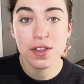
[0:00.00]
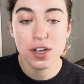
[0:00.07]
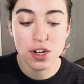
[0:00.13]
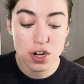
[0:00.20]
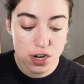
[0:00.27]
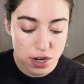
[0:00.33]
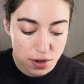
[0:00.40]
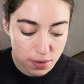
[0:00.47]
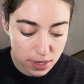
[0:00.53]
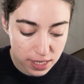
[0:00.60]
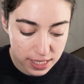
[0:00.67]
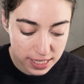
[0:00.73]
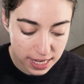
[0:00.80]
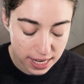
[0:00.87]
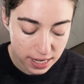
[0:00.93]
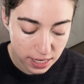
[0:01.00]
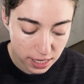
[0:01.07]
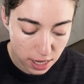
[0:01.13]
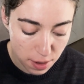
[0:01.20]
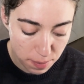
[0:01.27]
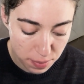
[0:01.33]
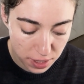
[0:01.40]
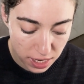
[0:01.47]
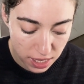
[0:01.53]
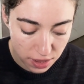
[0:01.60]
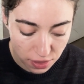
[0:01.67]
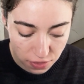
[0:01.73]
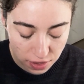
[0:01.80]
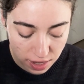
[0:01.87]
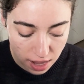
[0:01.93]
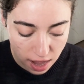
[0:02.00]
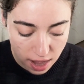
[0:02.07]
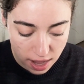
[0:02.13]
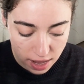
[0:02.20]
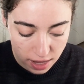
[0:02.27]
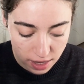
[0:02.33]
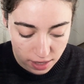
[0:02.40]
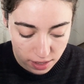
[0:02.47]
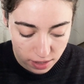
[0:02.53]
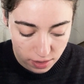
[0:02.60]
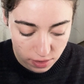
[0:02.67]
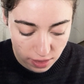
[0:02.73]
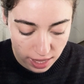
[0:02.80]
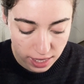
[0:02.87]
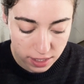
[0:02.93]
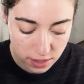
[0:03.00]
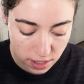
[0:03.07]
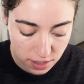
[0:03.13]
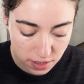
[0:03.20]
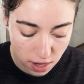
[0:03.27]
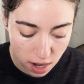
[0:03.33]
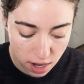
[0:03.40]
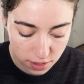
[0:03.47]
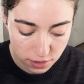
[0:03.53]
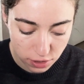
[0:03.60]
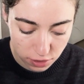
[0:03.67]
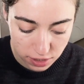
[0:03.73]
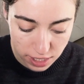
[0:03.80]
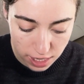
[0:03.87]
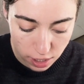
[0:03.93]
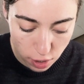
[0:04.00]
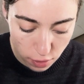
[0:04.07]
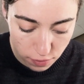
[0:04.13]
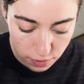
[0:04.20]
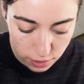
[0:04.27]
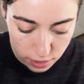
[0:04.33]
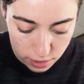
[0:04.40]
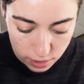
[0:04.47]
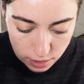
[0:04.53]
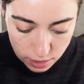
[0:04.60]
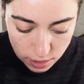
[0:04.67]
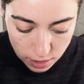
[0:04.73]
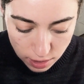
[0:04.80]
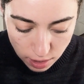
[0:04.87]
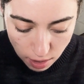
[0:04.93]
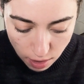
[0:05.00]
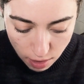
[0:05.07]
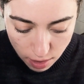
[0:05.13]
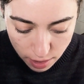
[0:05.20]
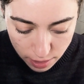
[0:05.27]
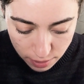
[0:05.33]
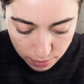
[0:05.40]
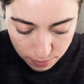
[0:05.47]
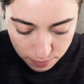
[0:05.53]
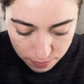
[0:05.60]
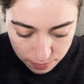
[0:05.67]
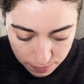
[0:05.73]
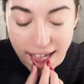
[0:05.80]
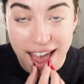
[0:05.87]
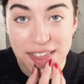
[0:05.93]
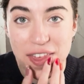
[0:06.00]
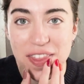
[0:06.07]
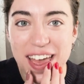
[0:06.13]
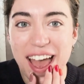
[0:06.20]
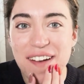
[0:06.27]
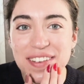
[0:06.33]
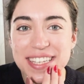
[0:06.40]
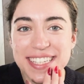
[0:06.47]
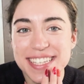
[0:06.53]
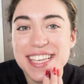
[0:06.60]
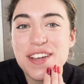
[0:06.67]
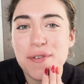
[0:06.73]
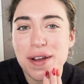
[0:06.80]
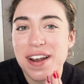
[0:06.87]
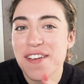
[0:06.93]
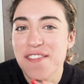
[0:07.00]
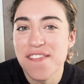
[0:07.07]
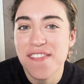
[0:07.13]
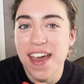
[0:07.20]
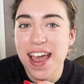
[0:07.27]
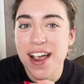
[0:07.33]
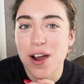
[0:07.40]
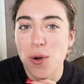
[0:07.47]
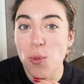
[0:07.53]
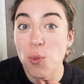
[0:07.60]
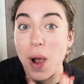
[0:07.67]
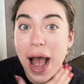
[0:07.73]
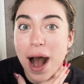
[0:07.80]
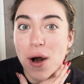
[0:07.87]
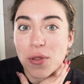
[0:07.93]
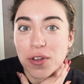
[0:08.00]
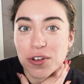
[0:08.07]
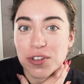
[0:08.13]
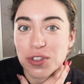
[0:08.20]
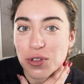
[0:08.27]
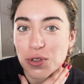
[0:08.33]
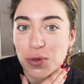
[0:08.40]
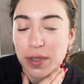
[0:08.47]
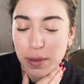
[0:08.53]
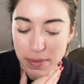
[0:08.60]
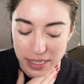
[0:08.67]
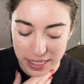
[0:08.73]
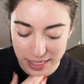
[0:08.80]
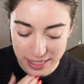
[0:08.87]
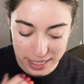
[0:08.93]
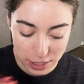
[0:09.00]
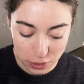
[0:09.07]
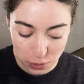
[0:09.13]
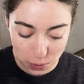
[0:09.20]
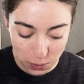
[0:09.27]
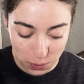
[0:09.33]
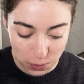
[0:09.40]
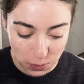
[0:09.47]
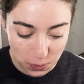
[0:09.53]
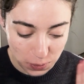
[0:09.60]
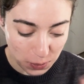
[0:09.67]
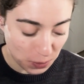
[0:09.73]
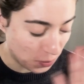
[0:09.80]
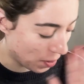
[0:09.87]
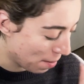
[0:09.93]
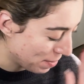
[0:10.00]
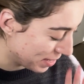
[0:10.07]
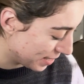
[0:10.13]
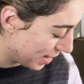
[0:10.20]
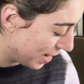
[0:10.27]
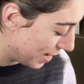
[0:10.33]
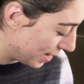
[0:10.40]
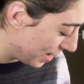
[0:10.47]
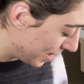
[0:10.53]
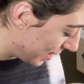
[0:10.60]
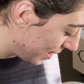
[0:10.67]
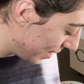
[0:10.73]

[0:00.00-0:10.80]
girl works at a company that the guy, like, does a hostile takeover on. And then they have a secret affair while they're still doing the business deal. Ooh, I'm excited.